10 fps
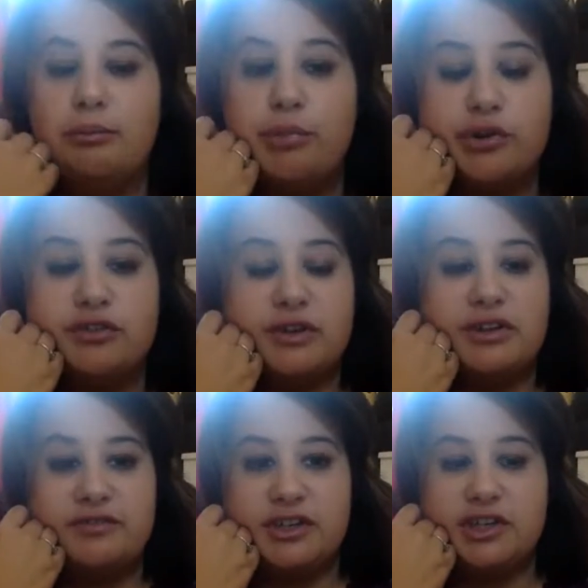Both of you
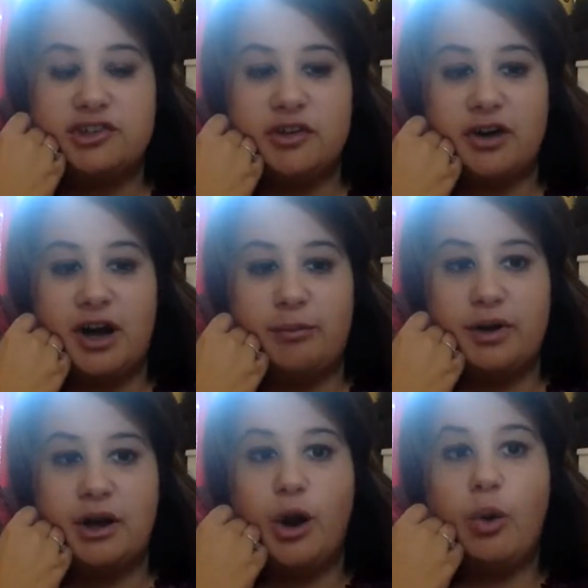lifting each other up.
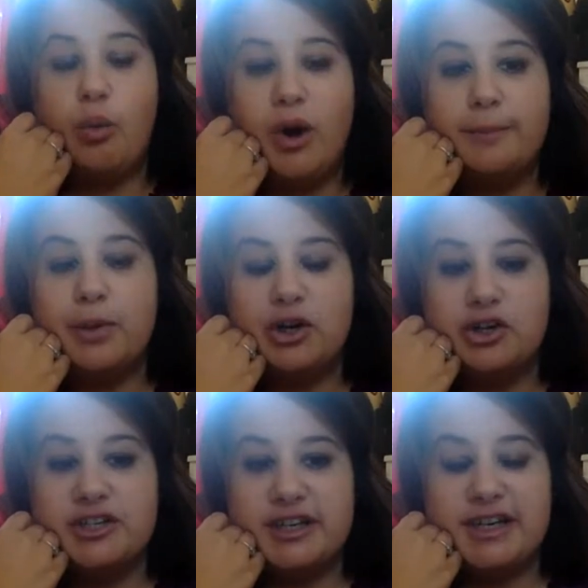One
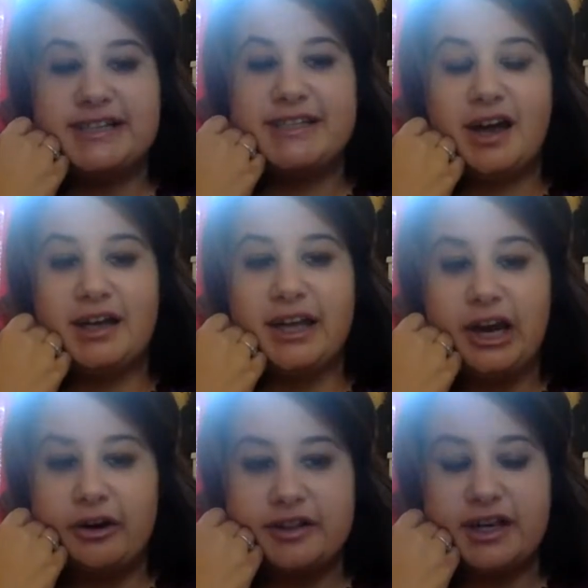person is not
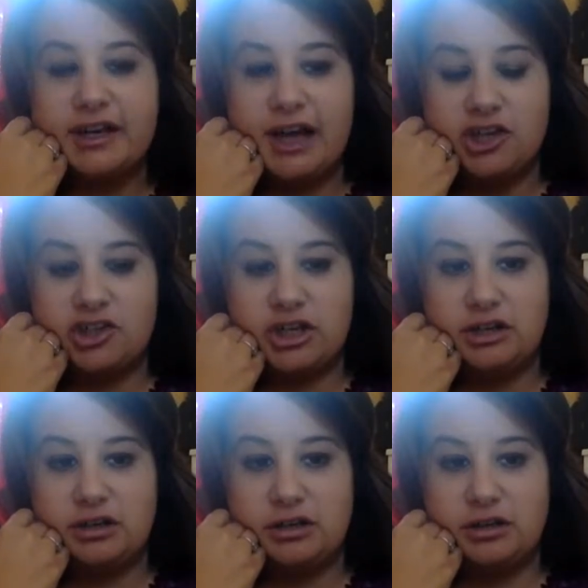carrying the connection.